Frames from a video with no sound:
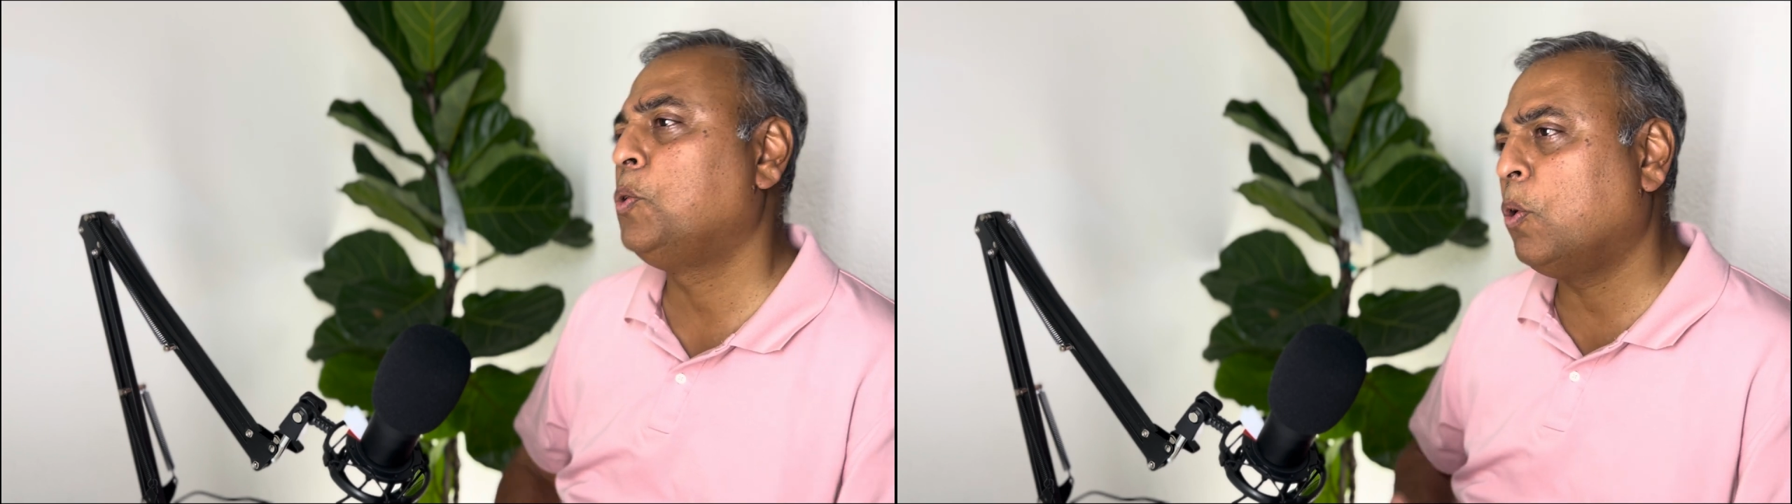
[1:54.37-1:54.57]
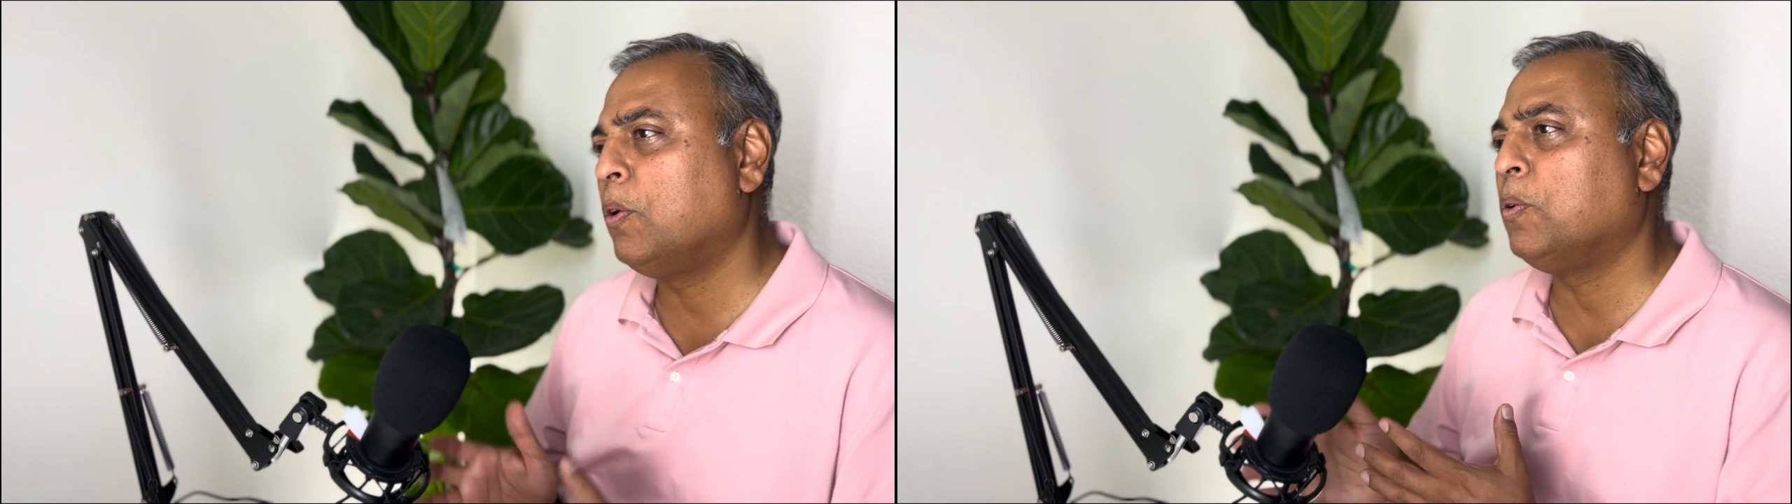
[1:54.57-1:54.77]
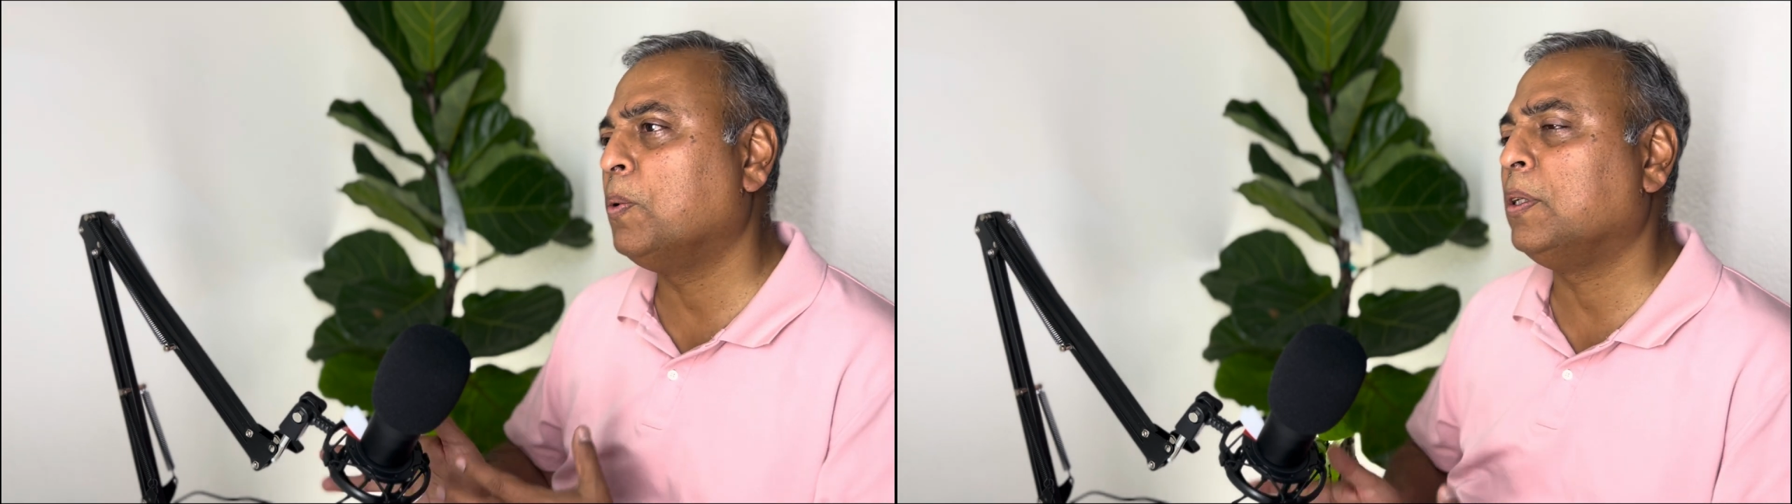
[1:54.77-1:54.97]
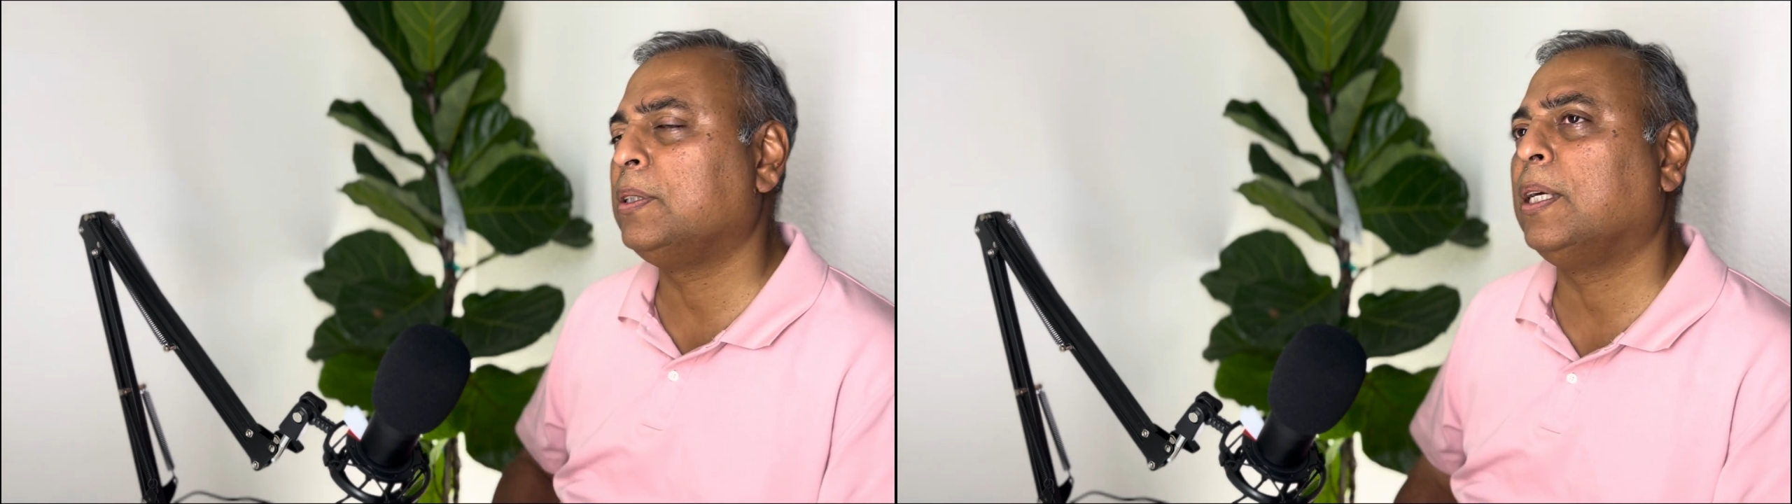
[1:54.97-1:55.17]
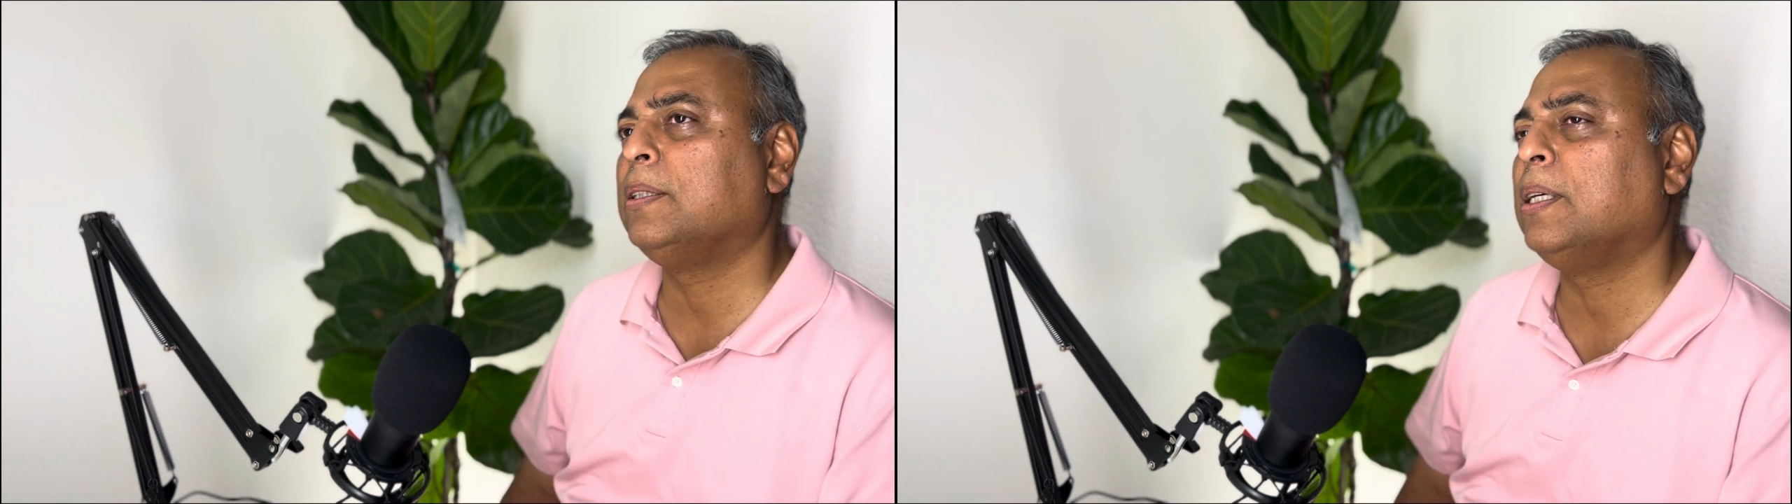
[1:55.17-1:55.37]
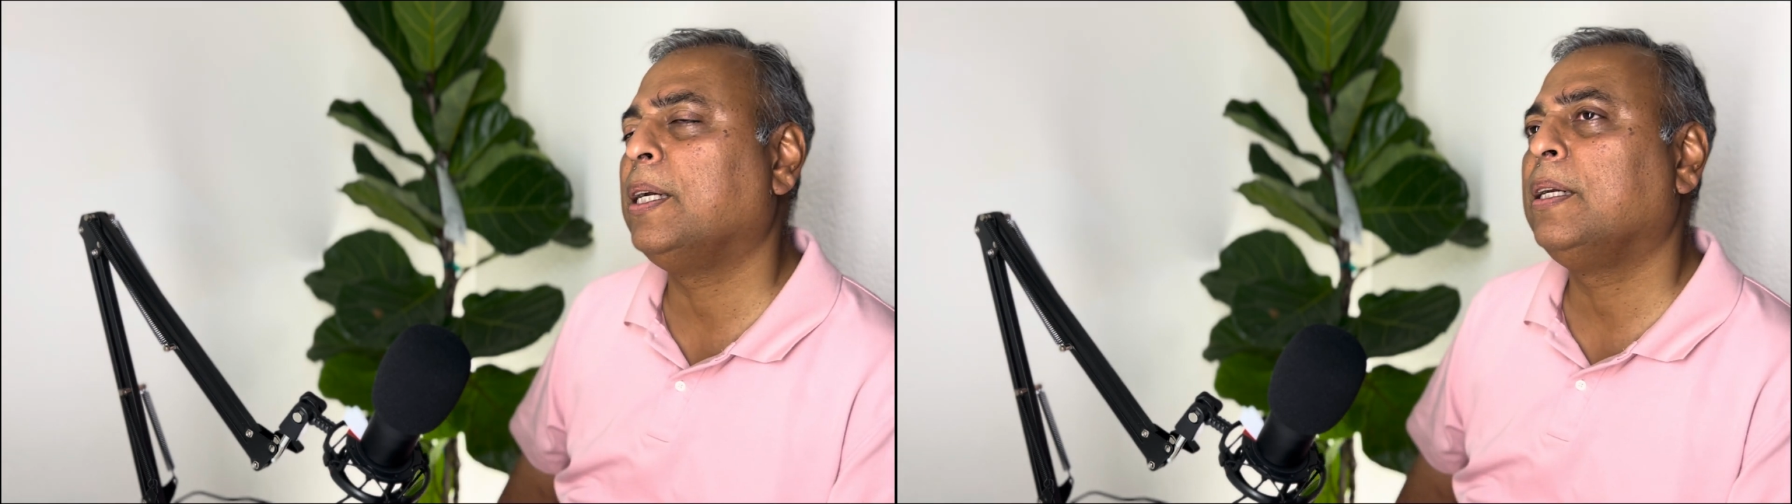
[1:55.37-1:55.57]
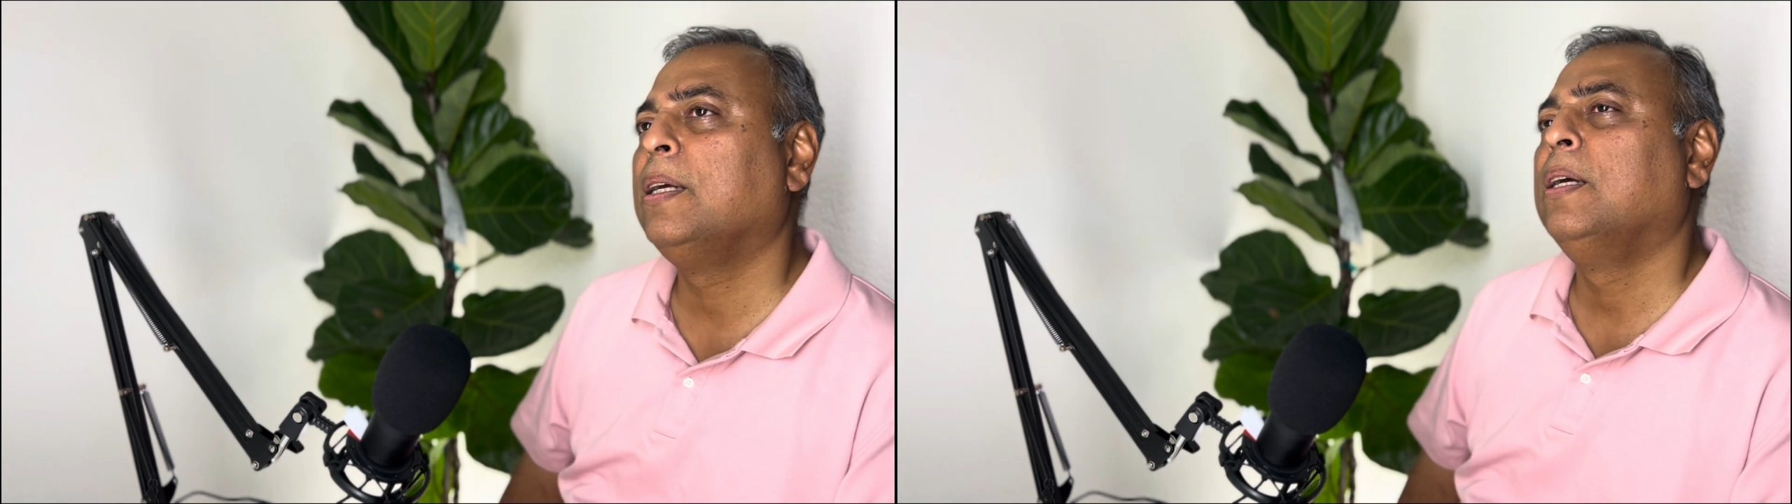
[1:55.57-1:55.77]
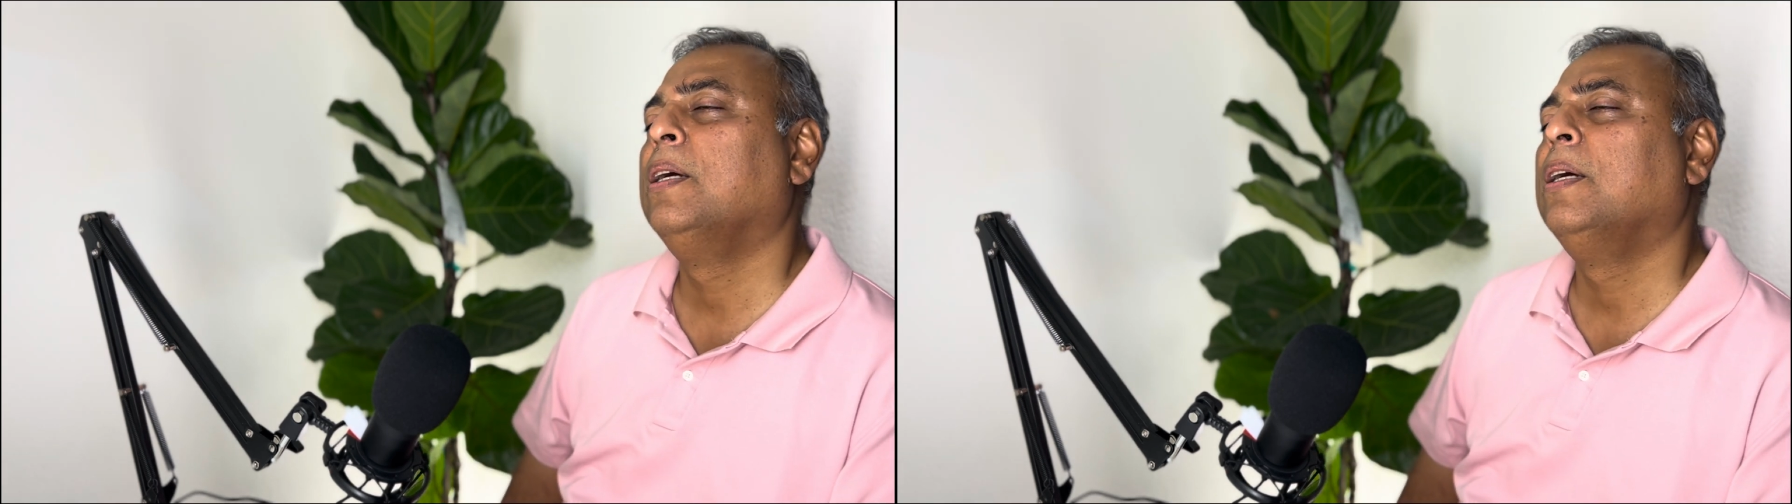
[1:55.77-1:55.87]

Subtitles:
drawn towards that side.